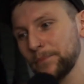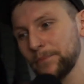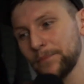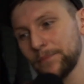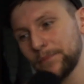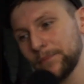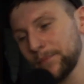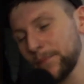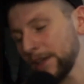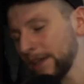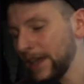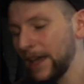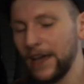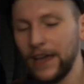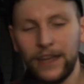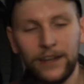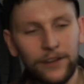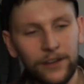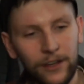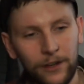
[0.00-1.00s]
But yeah, I don't
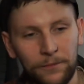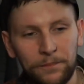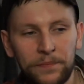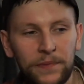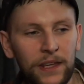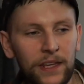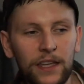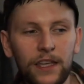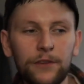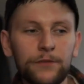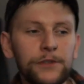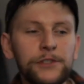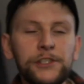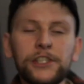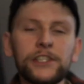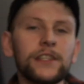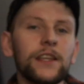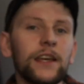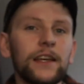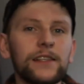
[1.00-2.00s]
know. If you just
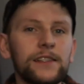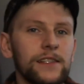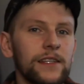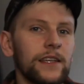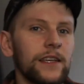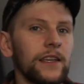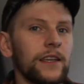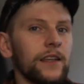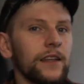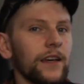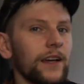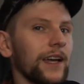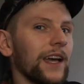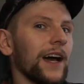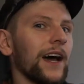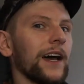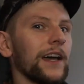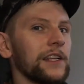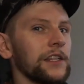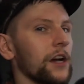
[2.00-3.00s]
like seeing a guy
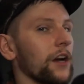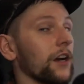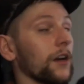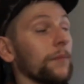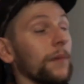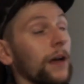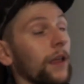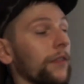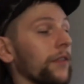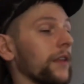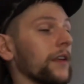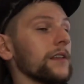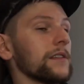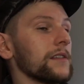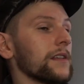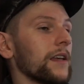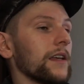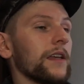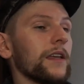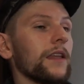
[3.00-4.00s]
talk about things that
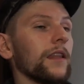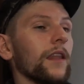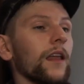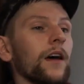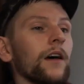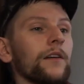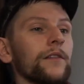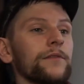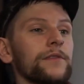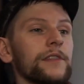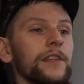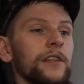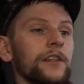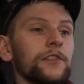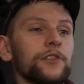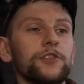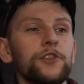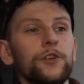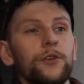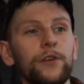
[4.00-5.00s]
he loves and
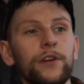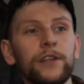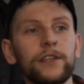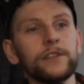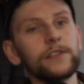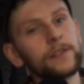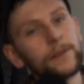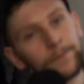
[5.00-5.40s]
enjoys,